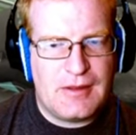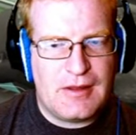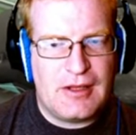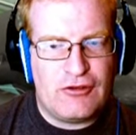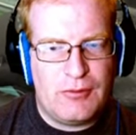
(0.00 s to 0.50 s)

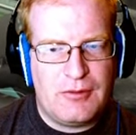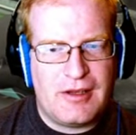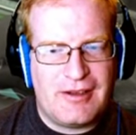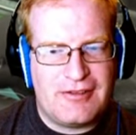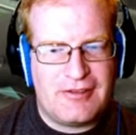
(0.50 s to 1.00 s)
They shoot
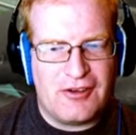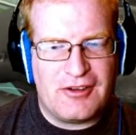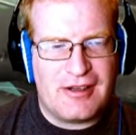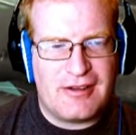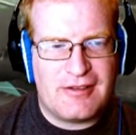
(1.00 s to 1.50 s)
like
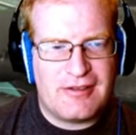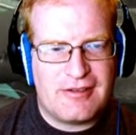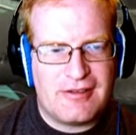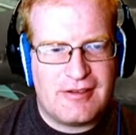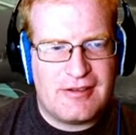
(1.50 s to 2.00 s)
Stargates.
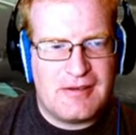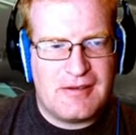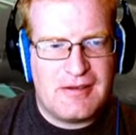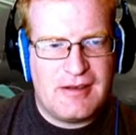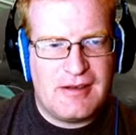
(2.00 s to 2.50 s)

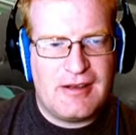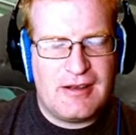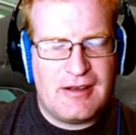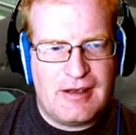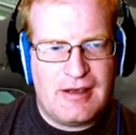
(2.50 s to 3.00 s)

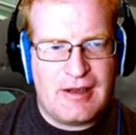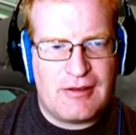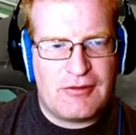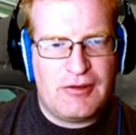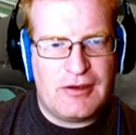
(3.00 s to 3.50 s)
And
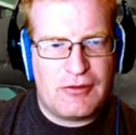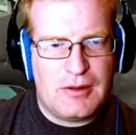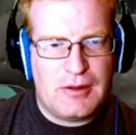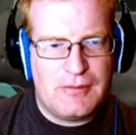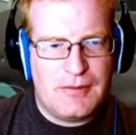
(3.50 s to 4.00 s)
that's green as
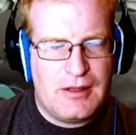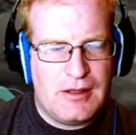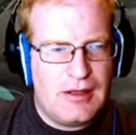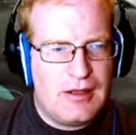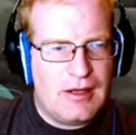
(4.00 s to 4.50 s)
well.
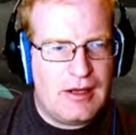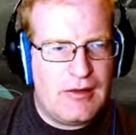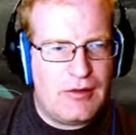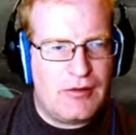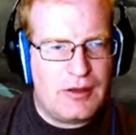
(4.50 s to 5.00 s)
And
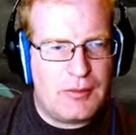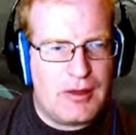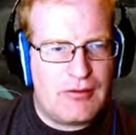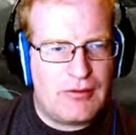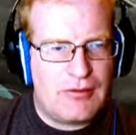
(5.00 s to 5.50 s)
then they're going to
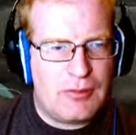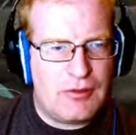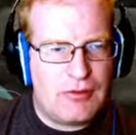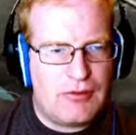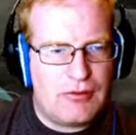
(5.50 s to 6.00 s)
pass their
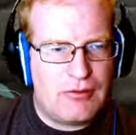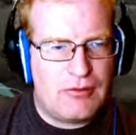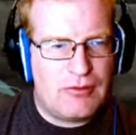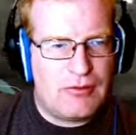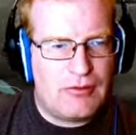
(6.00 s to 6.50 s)
outputs
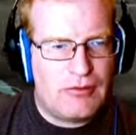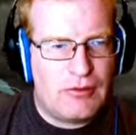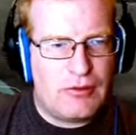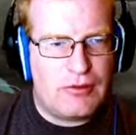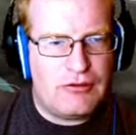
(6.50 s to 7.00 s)

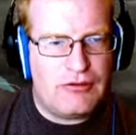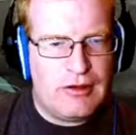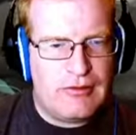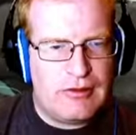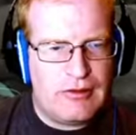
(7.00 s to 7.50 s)
to their
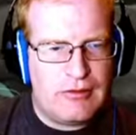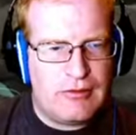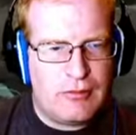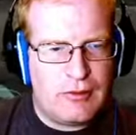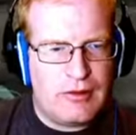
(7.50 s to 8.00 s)
adjacent
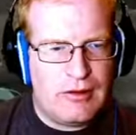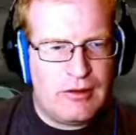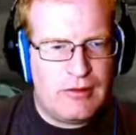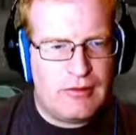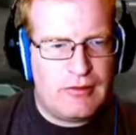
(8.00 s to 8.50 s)
one of
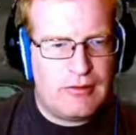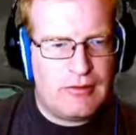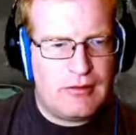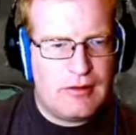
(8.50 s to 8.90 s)
these.